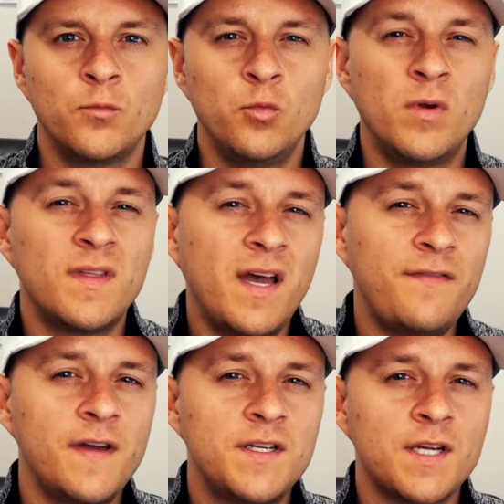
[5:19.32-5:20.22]
With
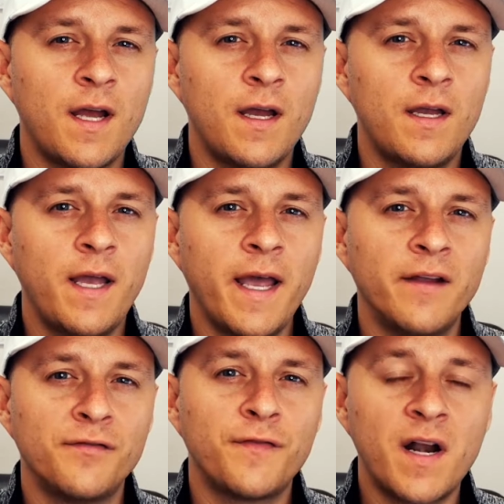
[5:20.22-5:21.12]
FHA
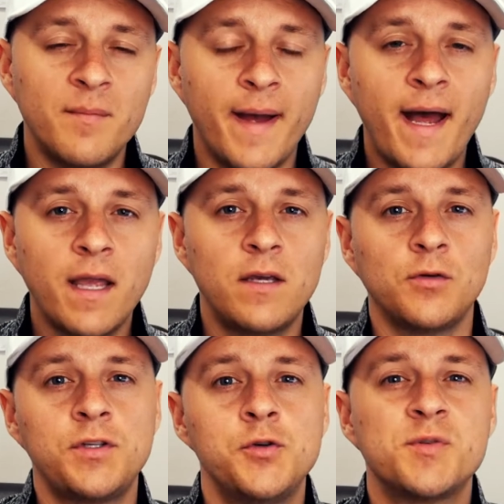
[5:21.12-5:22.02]
and Freddie Mac,
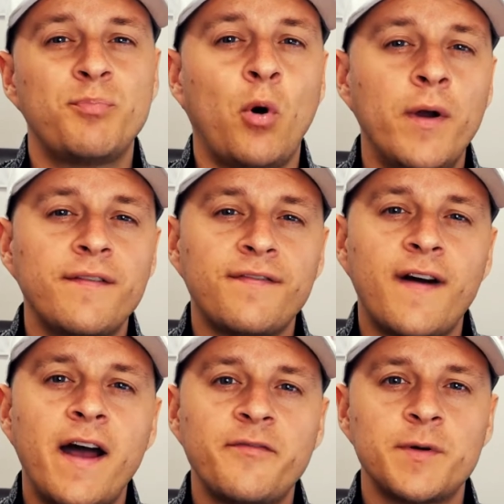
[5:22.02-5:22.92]
you'll use
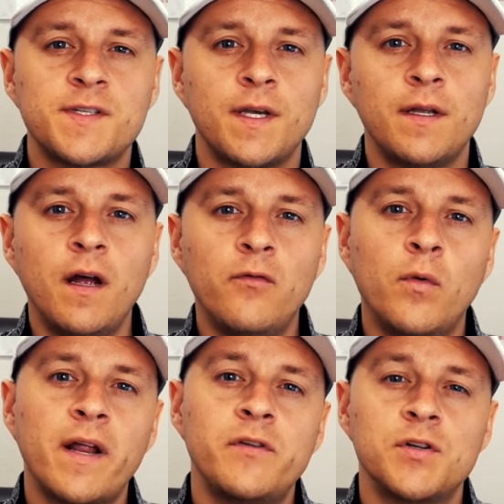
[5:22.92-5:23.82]
0.5% of
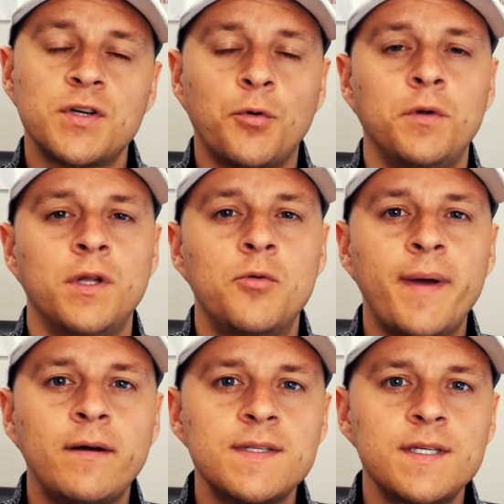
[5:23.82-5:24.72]
whatever your total loan
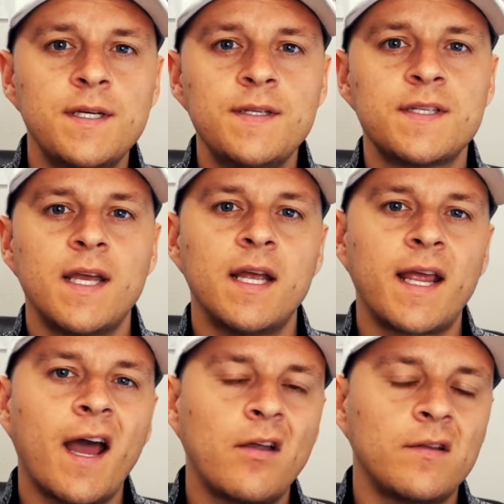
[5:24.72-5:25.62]
balance is and
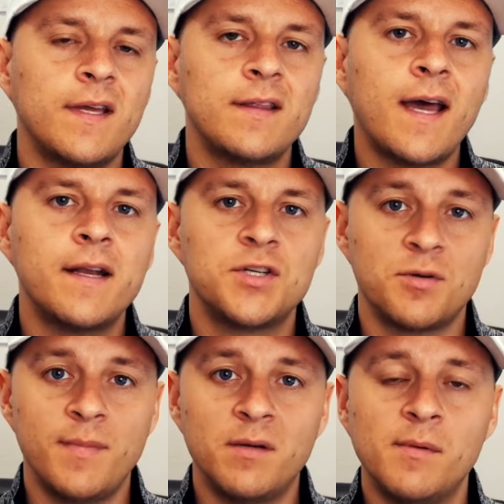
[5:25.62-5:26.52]
calculate that as
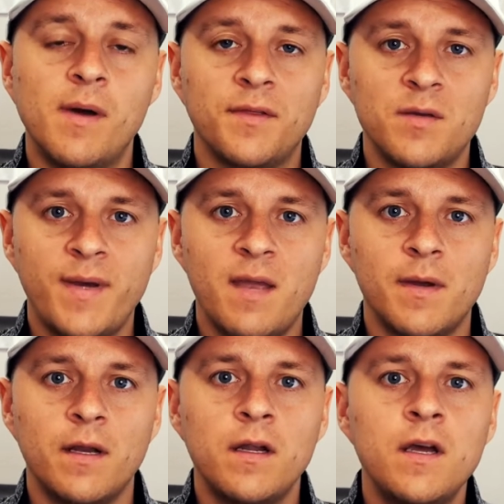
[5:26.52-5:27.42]
your minimum monthly
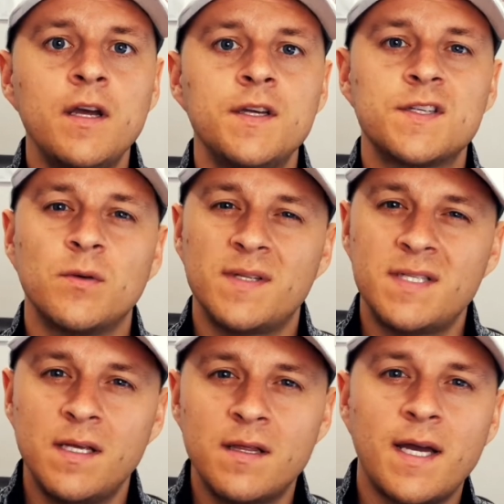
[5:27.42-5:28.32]
payment. So a
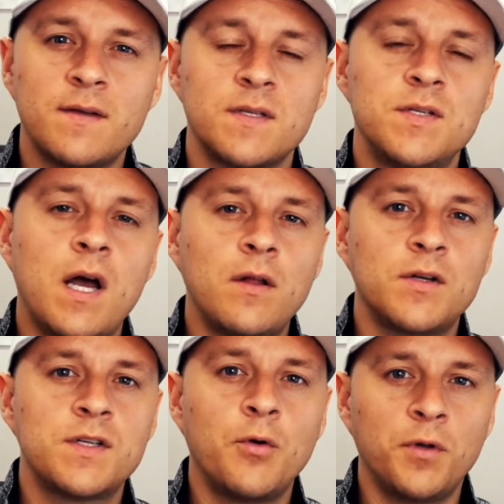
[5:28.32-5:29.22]

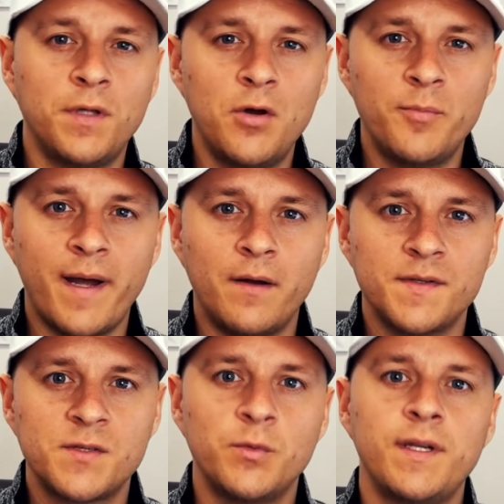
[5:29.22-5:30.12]
$10,000 total loan
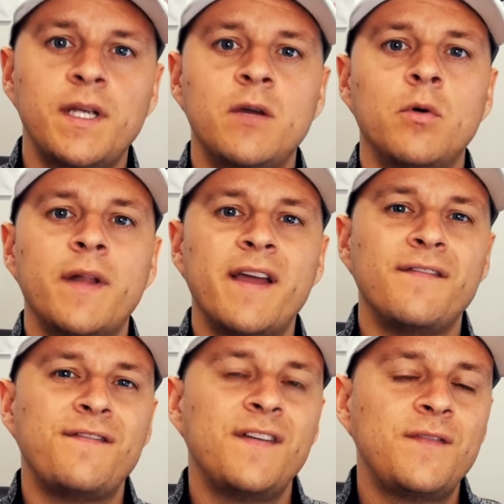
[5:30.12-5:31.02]
balance would equal a
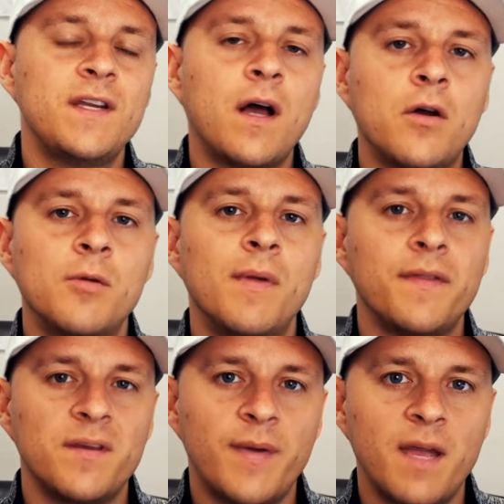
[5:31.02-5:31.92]
$50
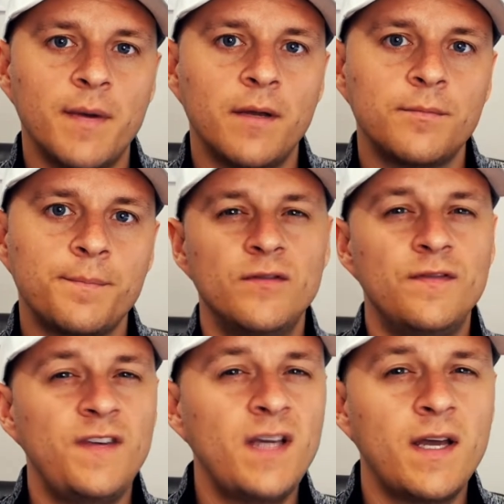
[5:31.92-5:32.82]
monthly payment.
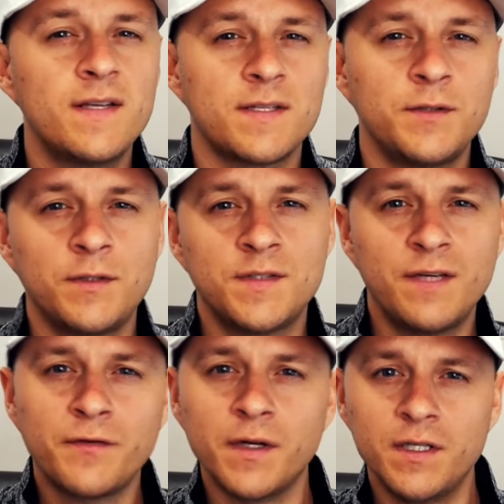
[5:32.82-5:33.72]
VA is a little
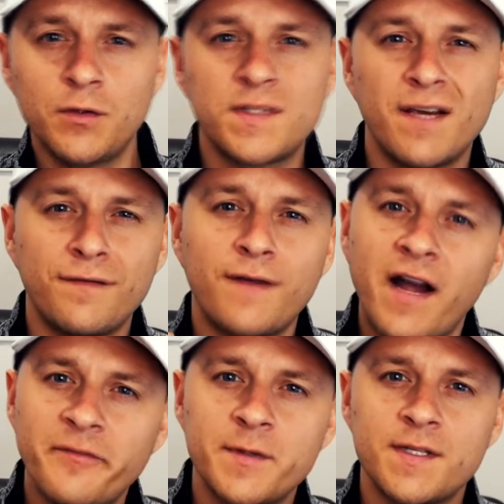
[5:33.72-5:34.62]
different. You'll take
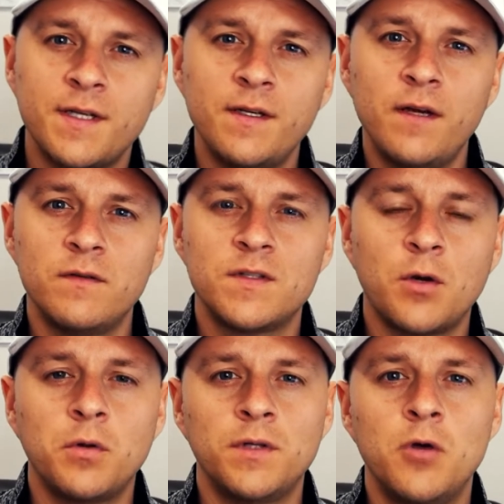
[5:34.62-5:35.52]
5% of the
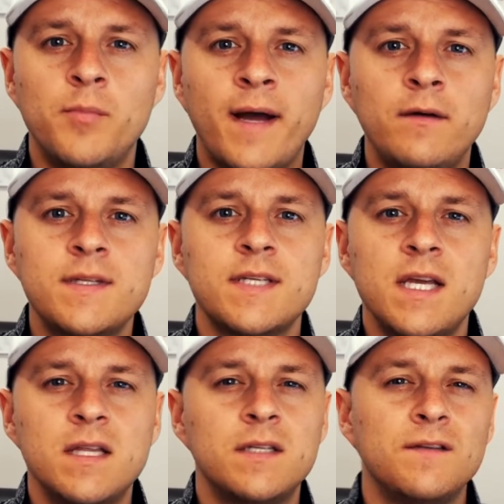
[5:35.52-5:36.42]
total loan balance
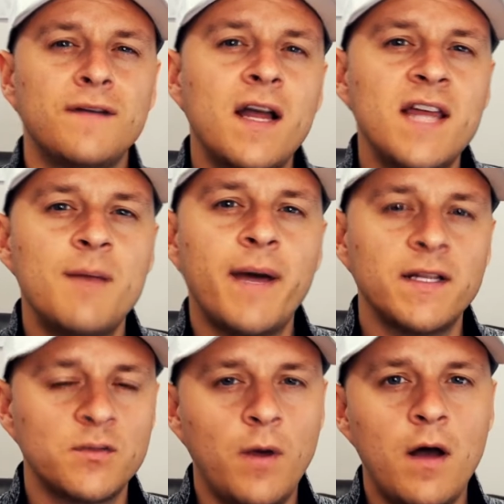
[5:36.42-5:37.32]
and then divide that by
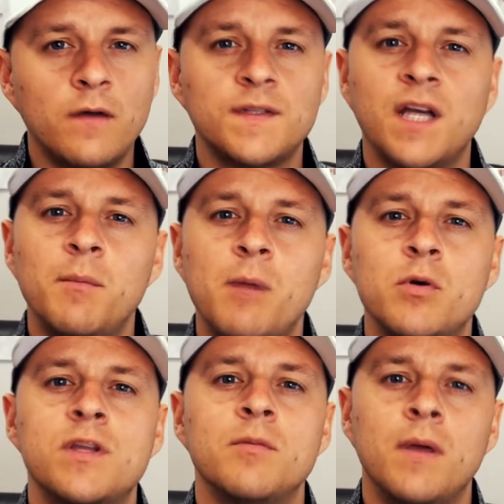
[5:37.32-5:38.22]
12 to come up
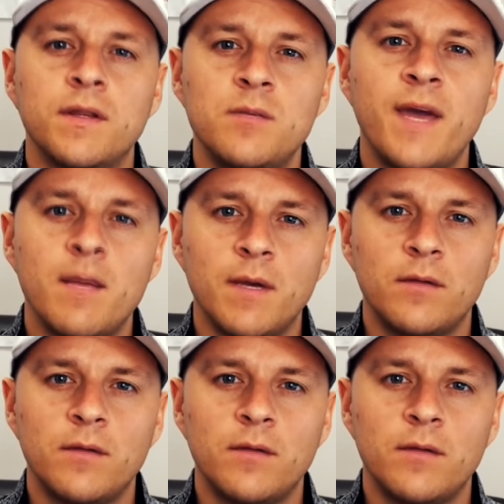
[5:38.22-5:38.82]
with your monthly payment.